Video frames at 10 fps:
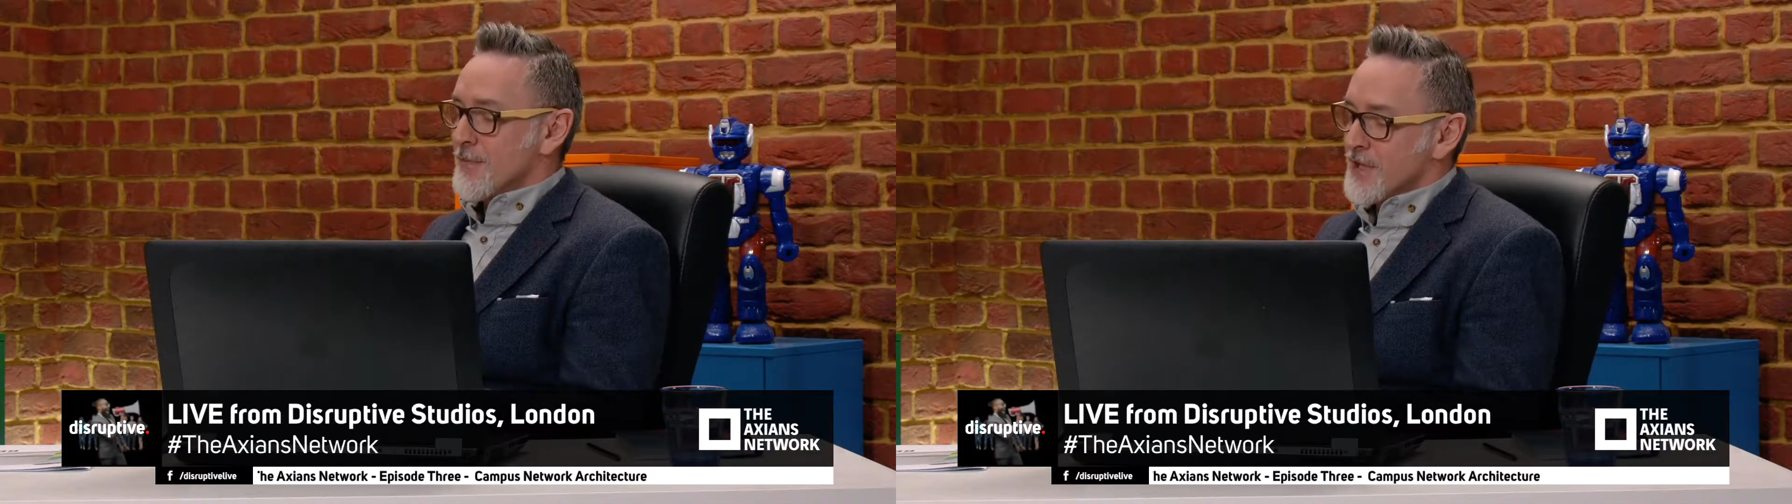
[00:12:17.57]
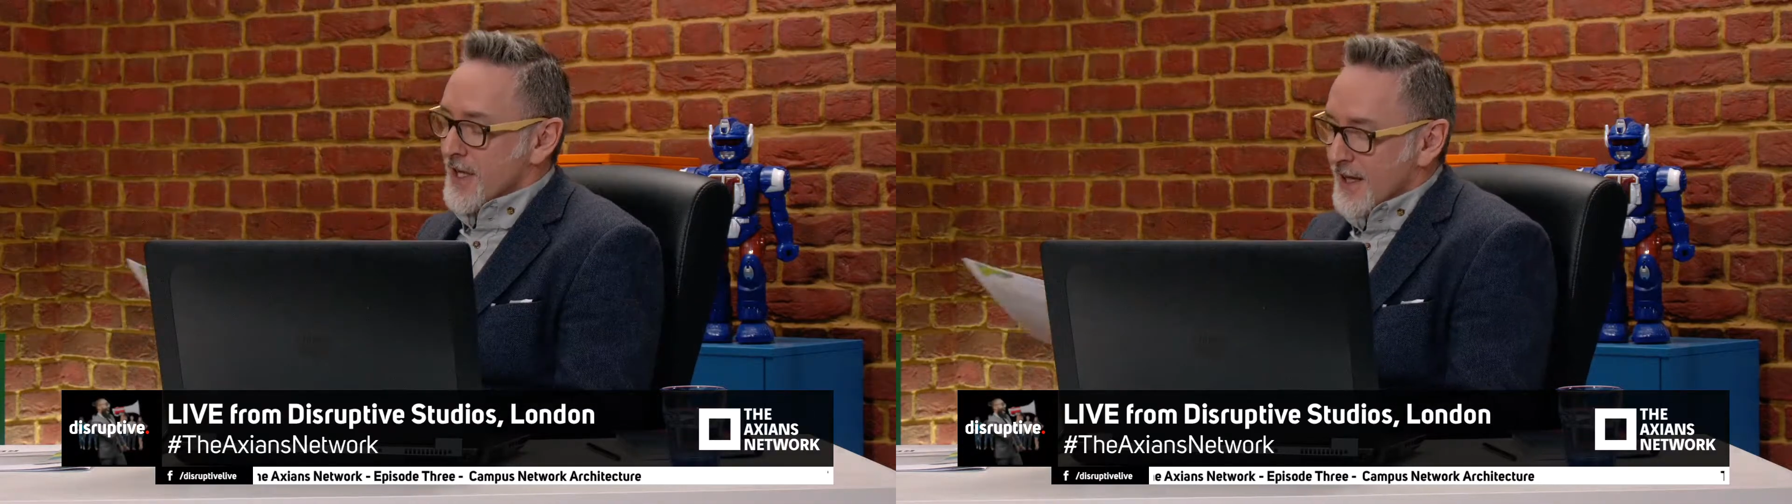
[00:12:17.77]

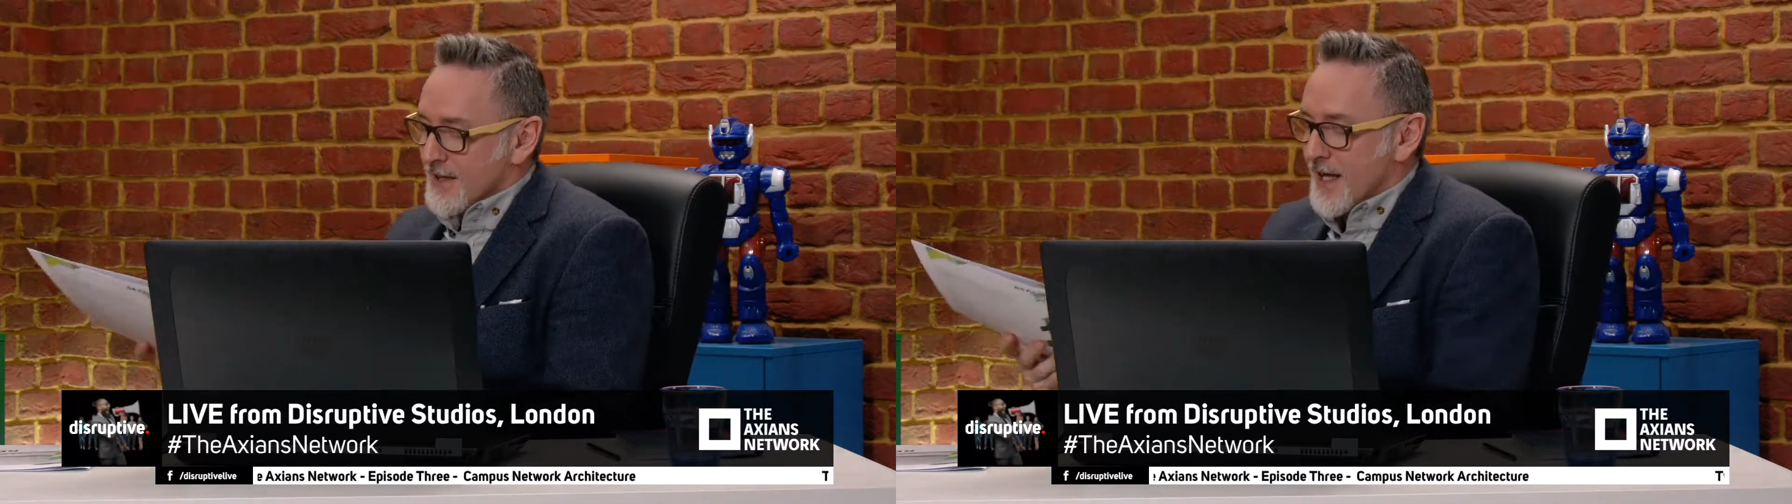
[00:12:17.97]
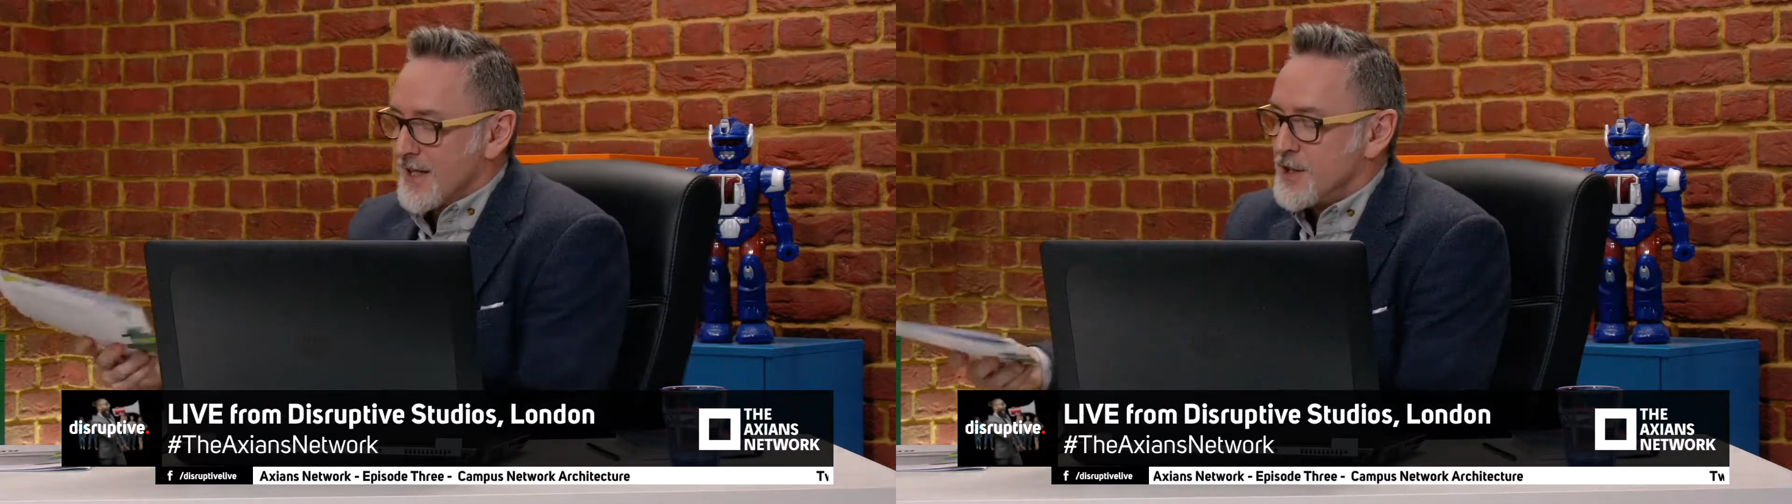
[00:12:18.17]
So
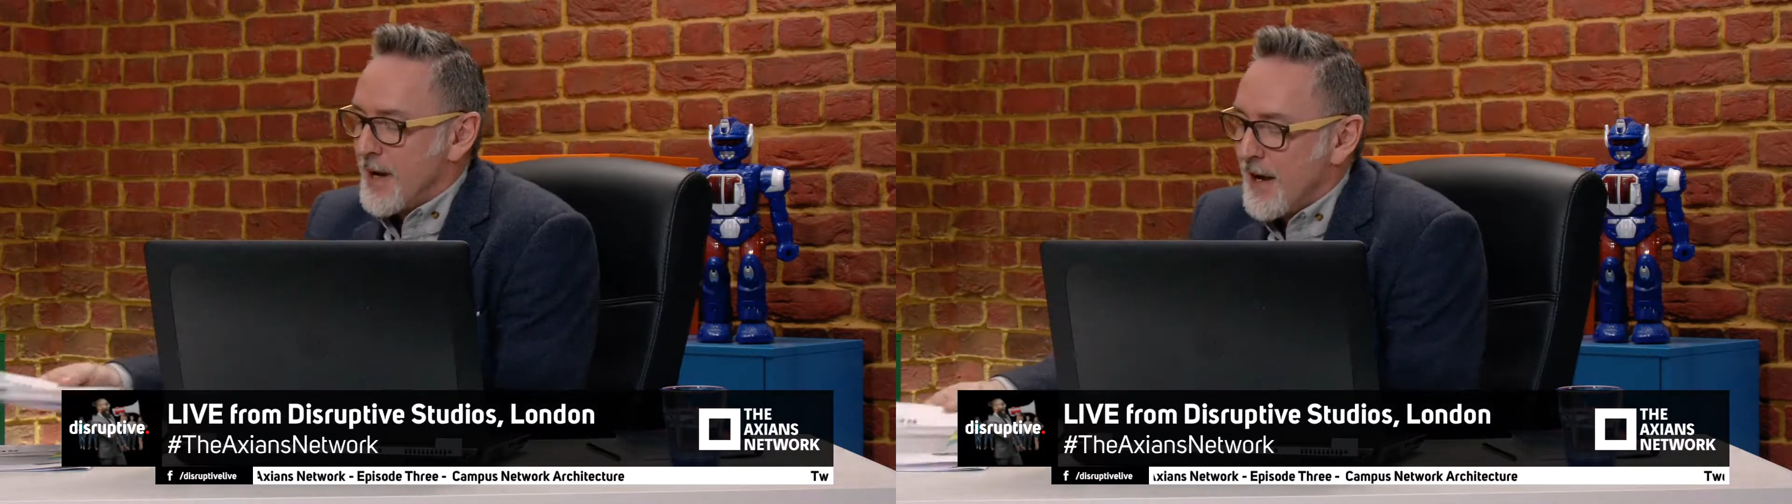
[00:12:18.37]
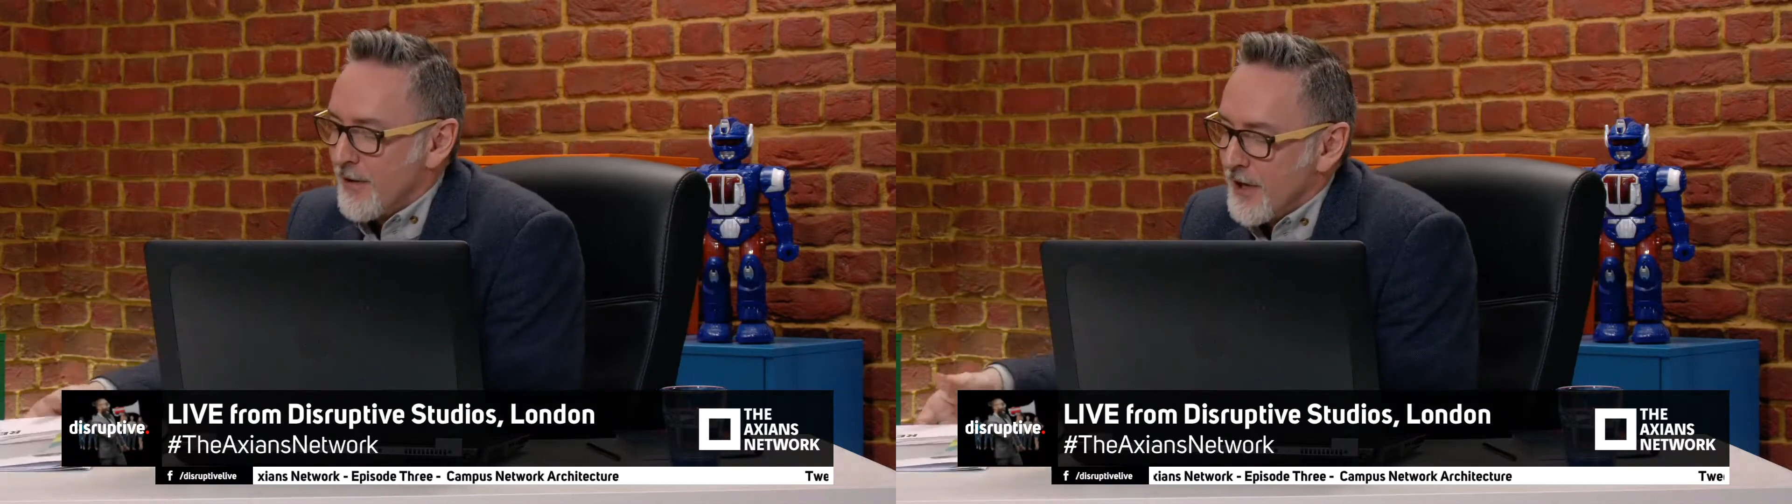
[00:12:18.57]
that is
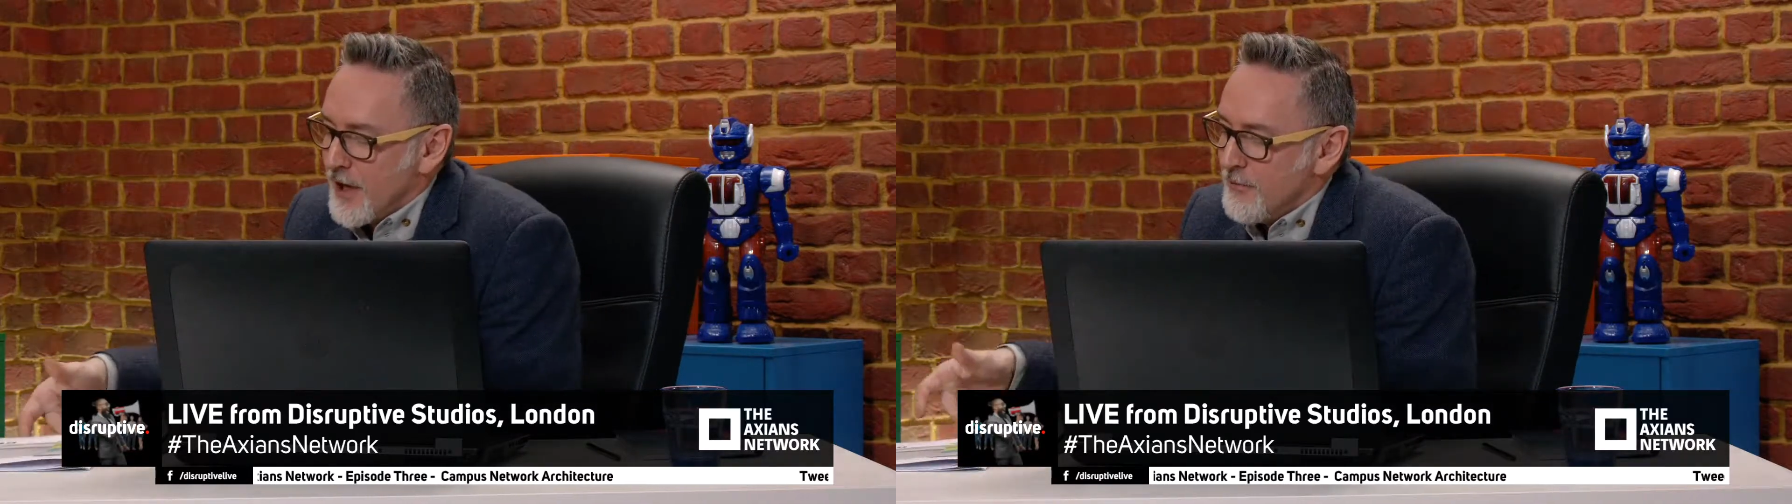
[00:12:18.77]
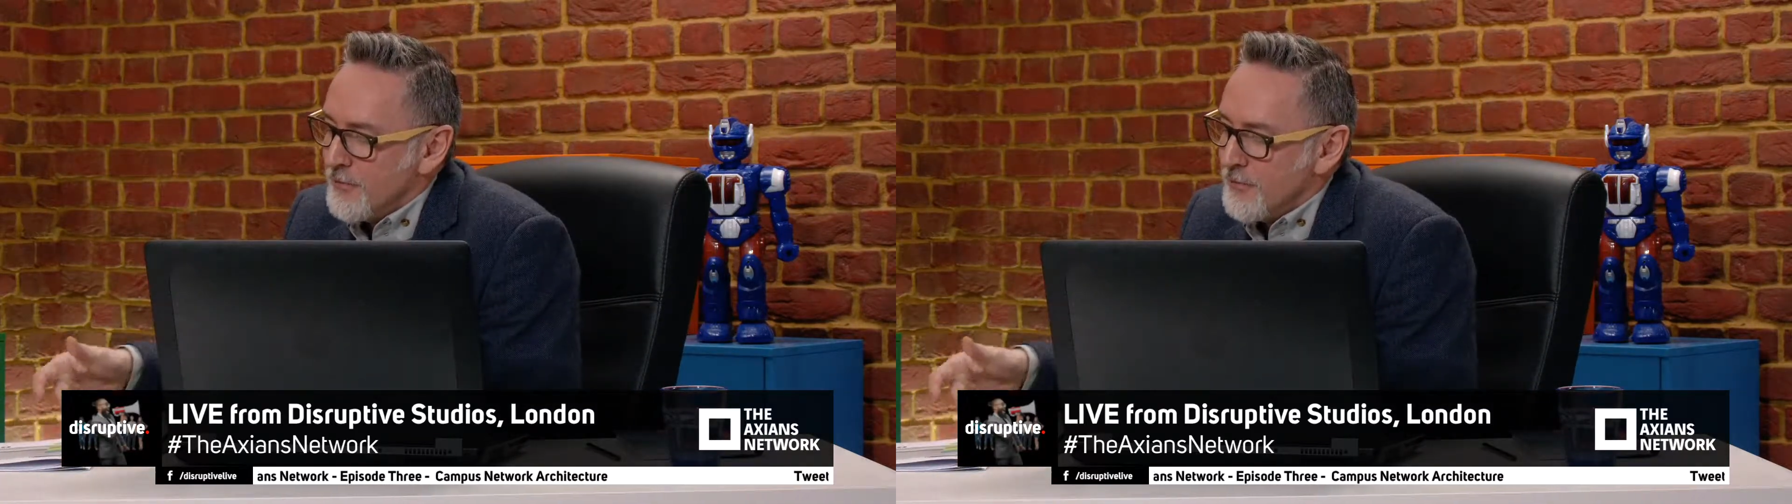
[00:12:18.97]
about